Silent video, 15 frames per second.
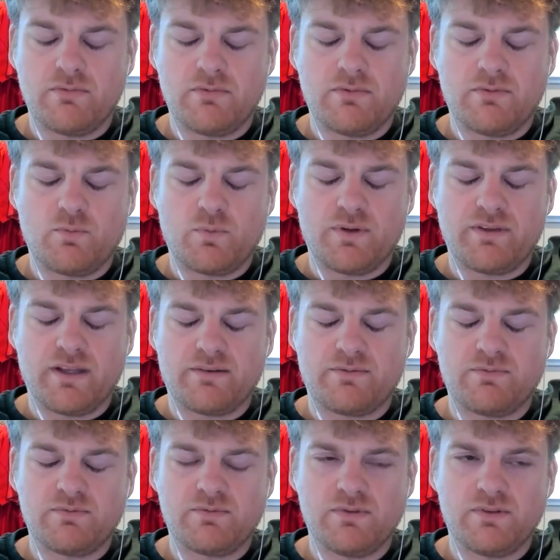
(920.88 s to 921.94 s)
with like
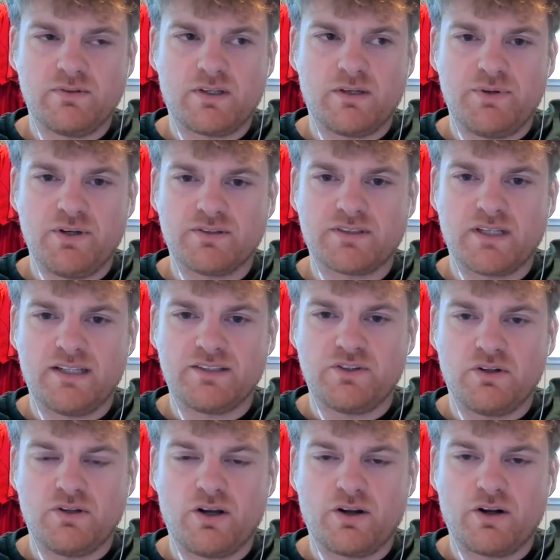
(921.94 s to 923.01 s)
computer science
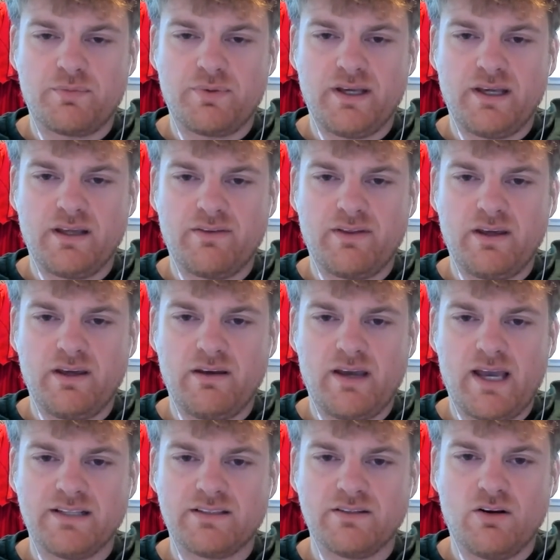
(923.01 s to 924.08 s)
no longer being the
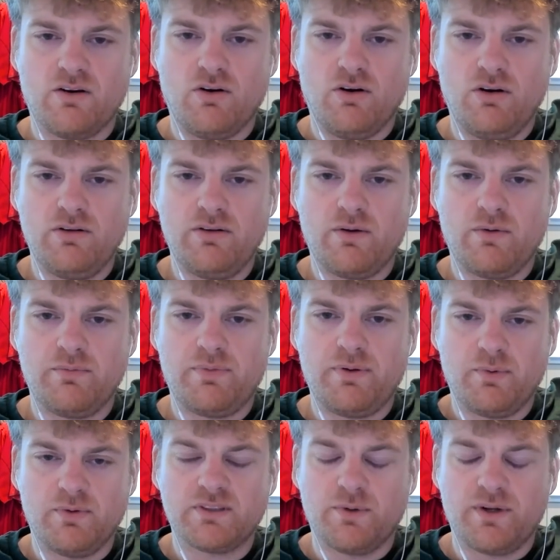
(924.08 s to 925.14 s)
ace in the hole. That
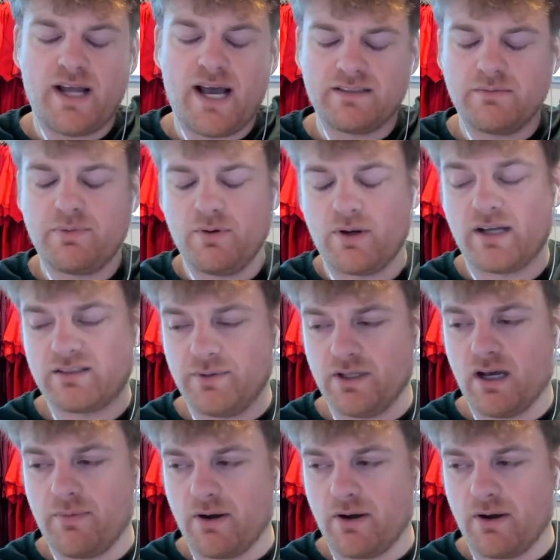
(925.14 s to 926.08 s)
people are asking me a lot about